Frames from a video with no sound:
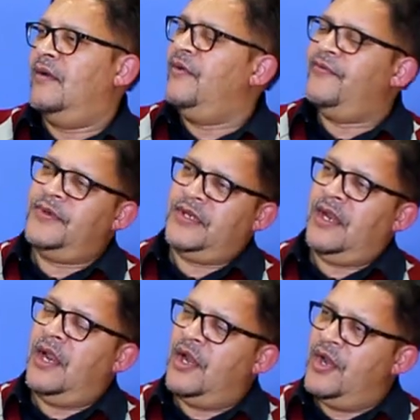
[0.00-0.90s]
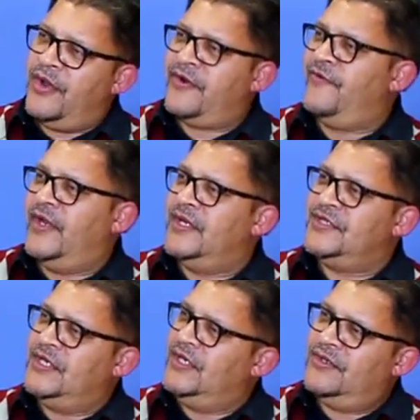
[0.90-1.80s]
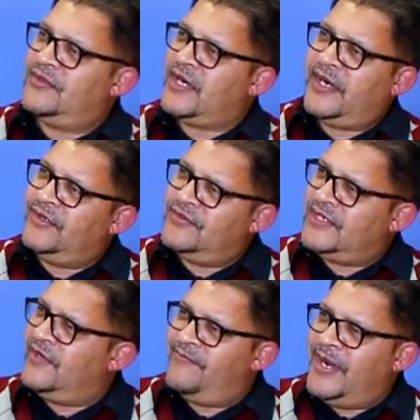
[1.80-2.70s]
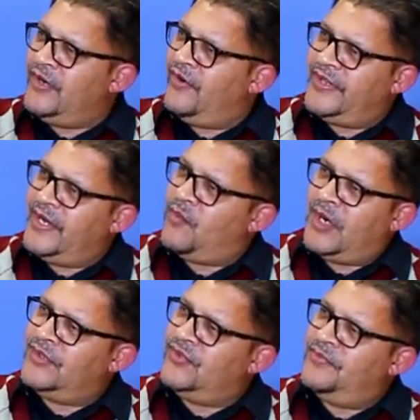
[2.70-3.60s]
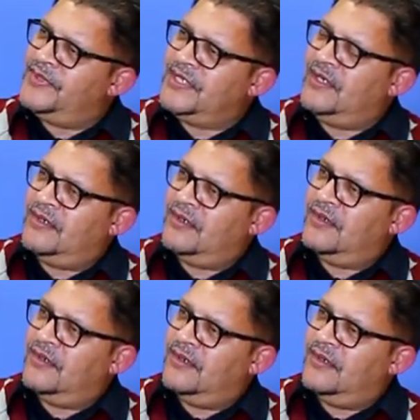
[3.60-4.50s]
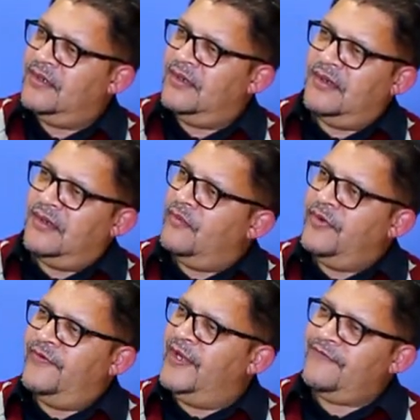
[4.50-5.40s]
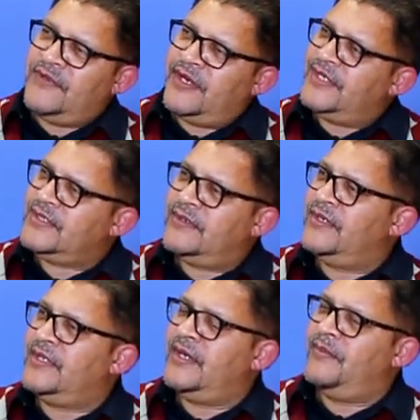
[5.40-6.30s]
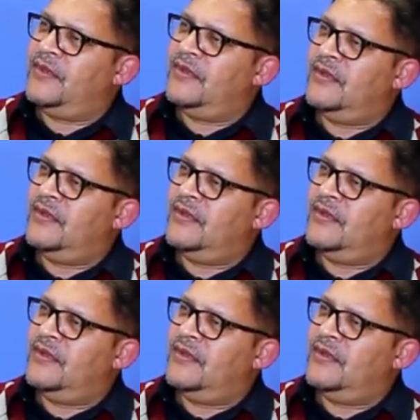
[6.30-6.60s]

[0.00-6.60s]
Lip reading: we've put a lot of energy into trying to save money on that 1-2%. We've left the rest on the table.